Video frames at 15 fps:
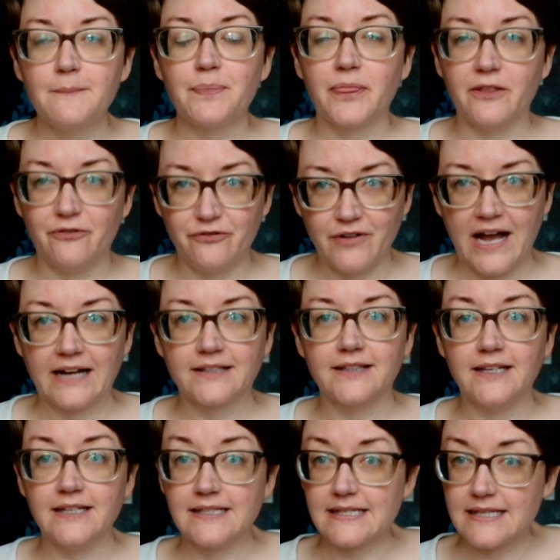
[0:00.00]
the fact
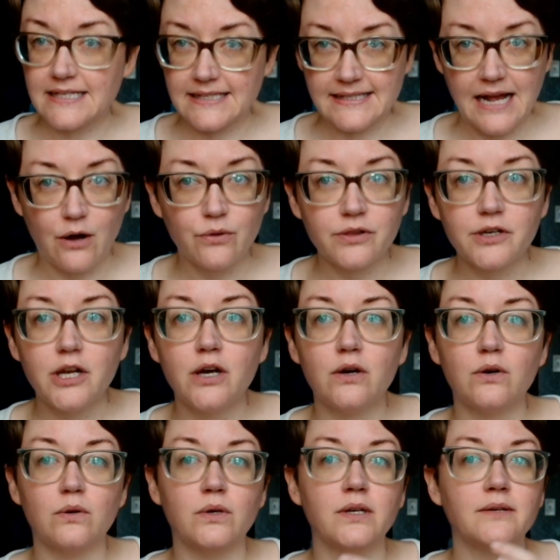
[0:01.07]
that it's the South
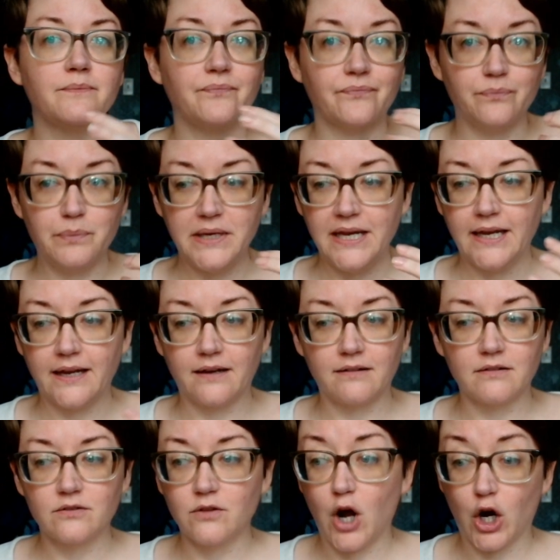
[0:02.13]
Node
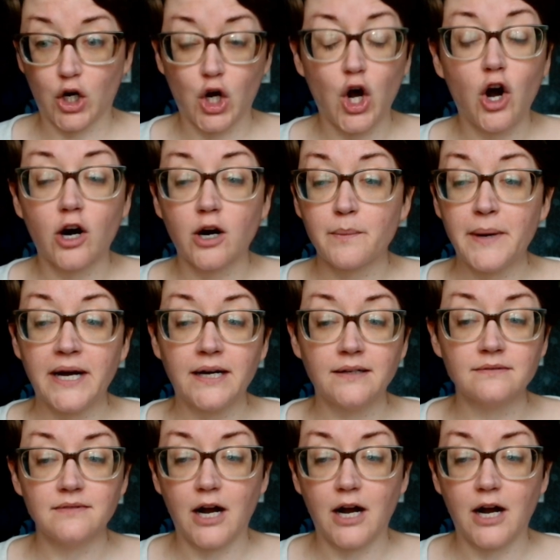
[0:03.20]
being our karma,